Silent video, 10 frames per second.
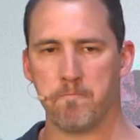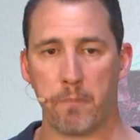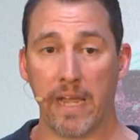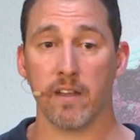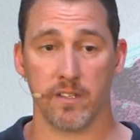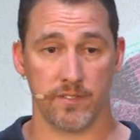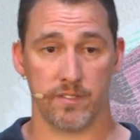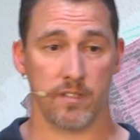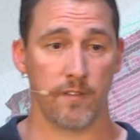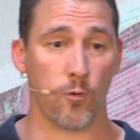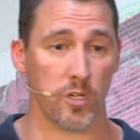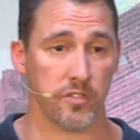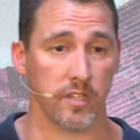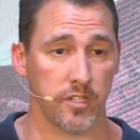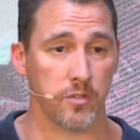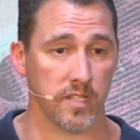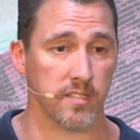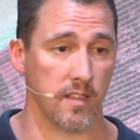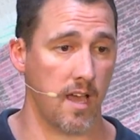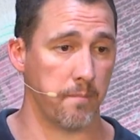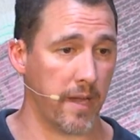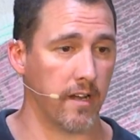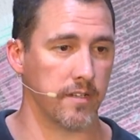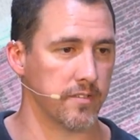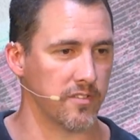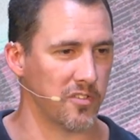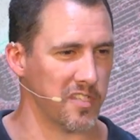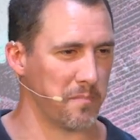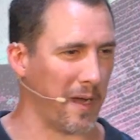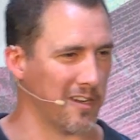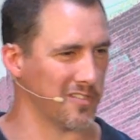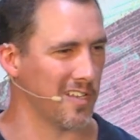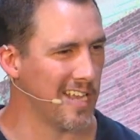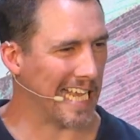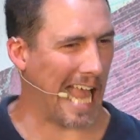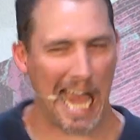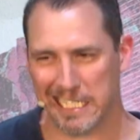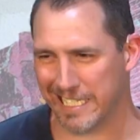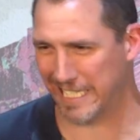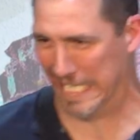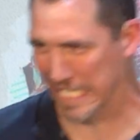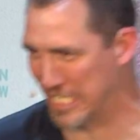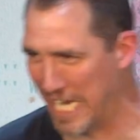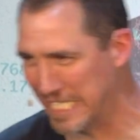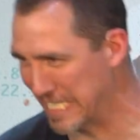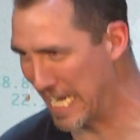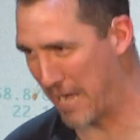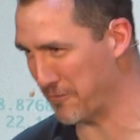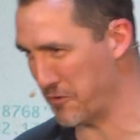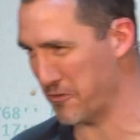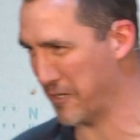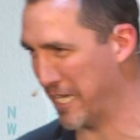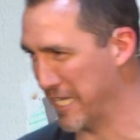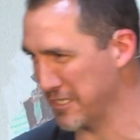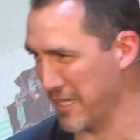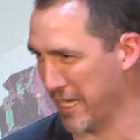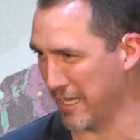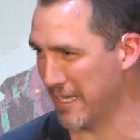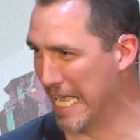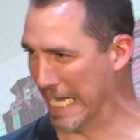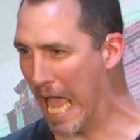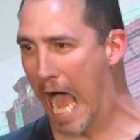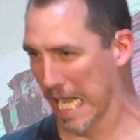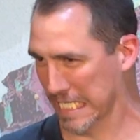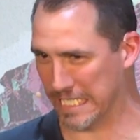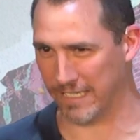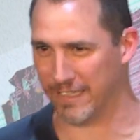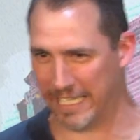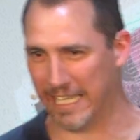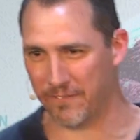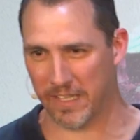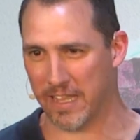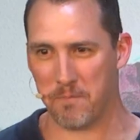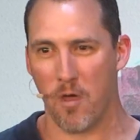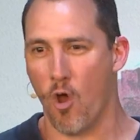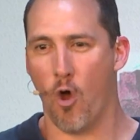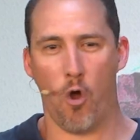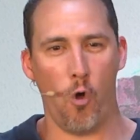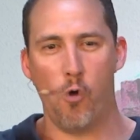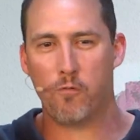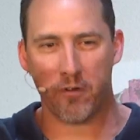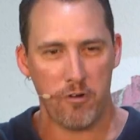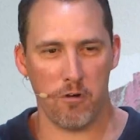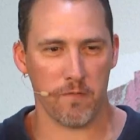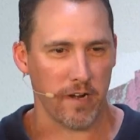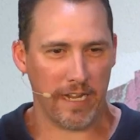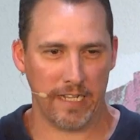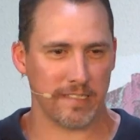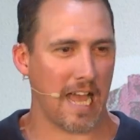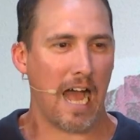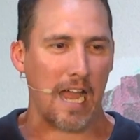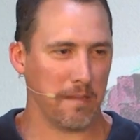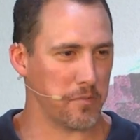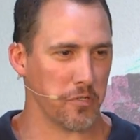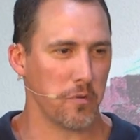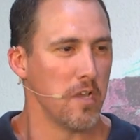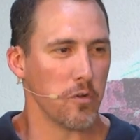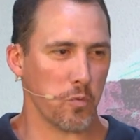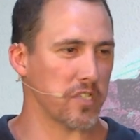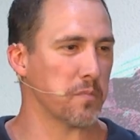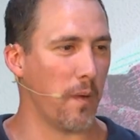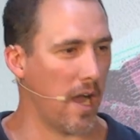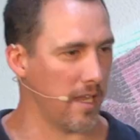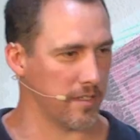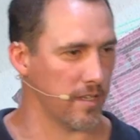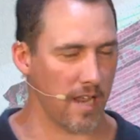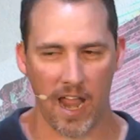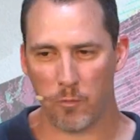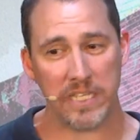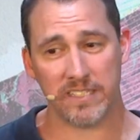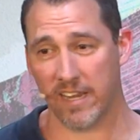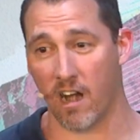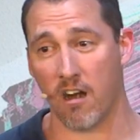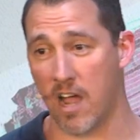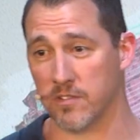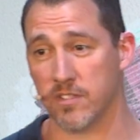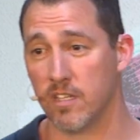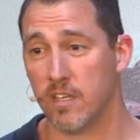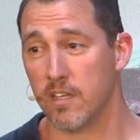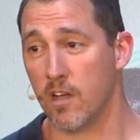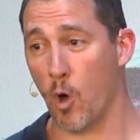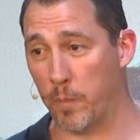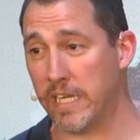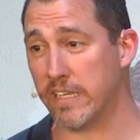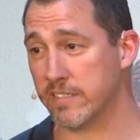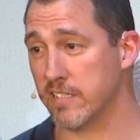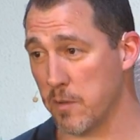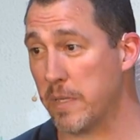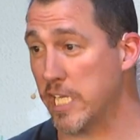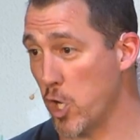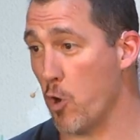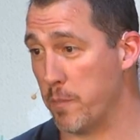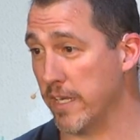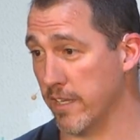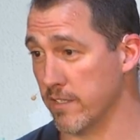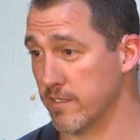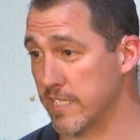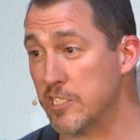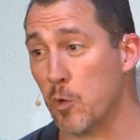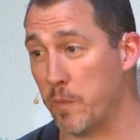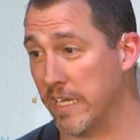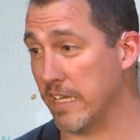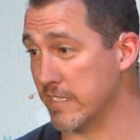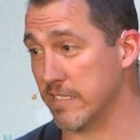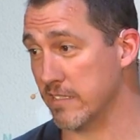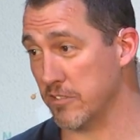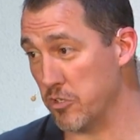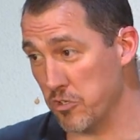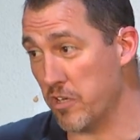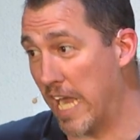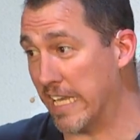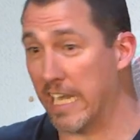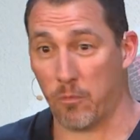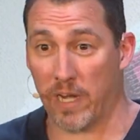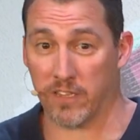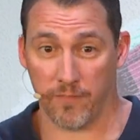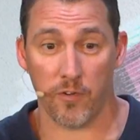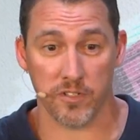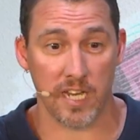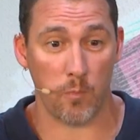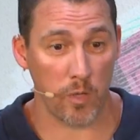Parents, unfortunately, do this a lot. Parents, you see parents constantly chasing after their kids, like constantly giving them over and over again time to respond. We say in our house, obedience is immediate obedience. Disobedience, you got to get it right the first time.